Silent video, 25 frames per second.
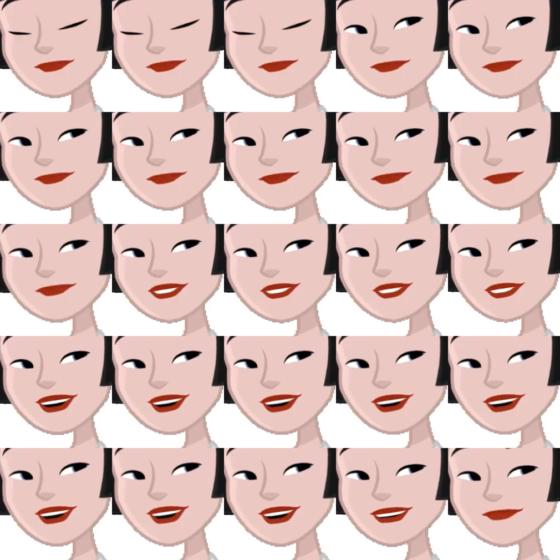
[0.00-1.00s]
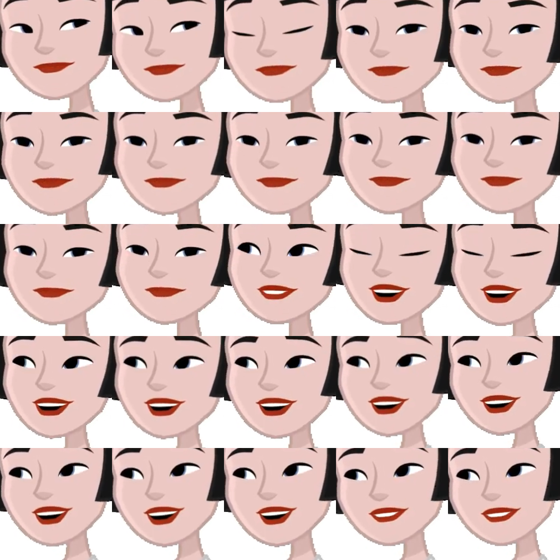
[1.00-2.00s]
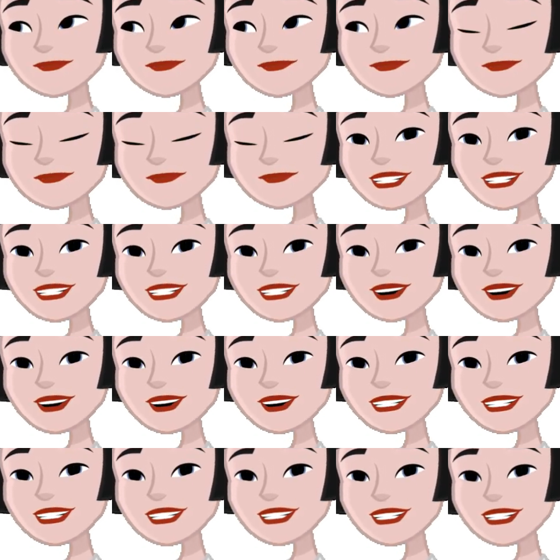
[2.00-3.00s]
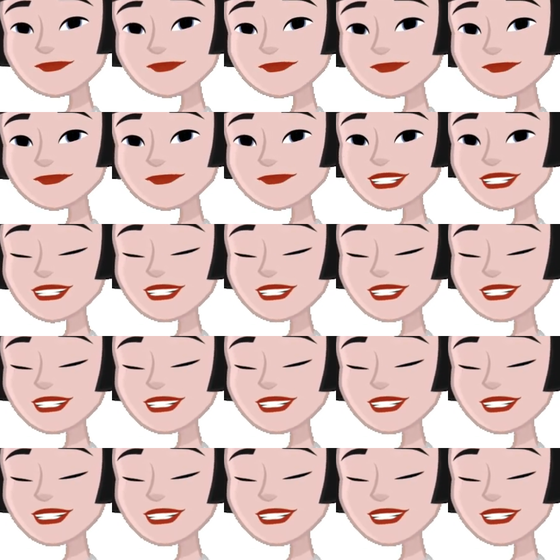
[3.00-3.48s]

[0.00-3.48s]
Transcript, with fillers: Meet you in the next video. Till then, bye bye, kids.